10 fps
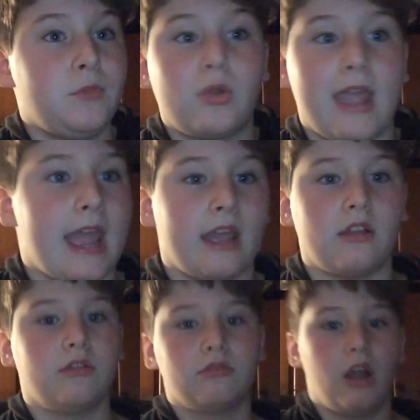
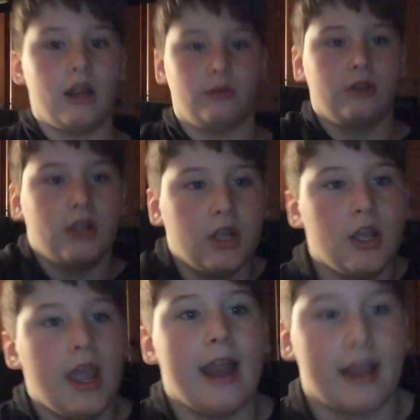can't run
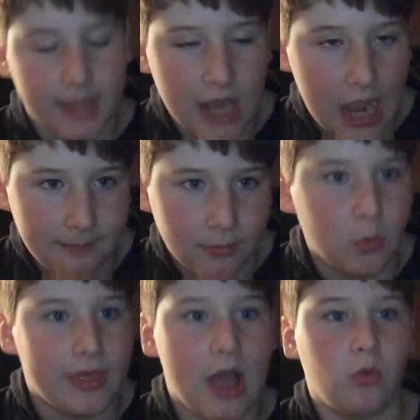and stop
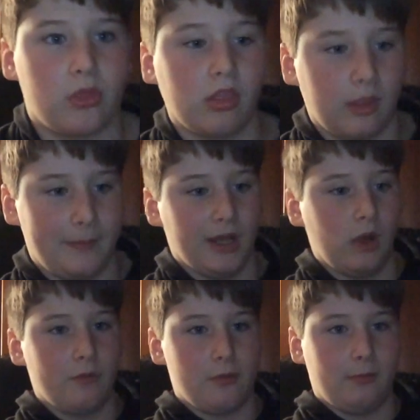without slipping
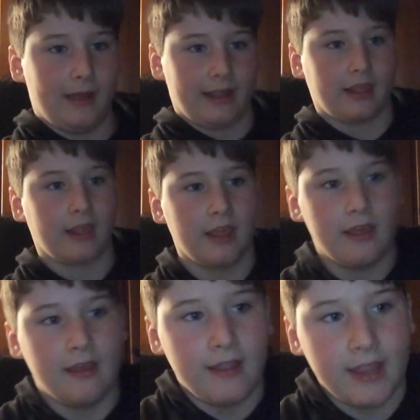all over the place.
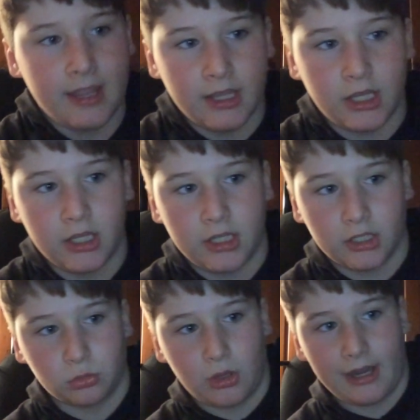
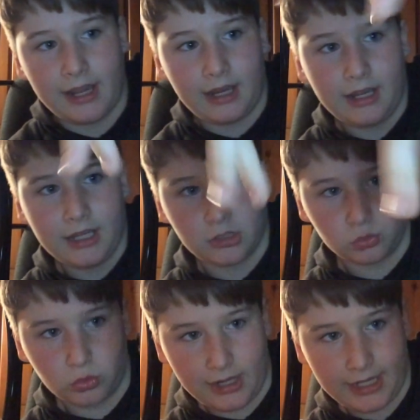You're running,
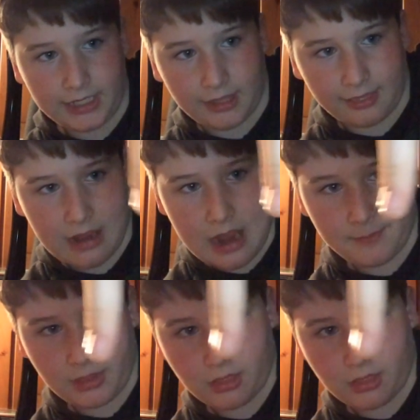you stop, you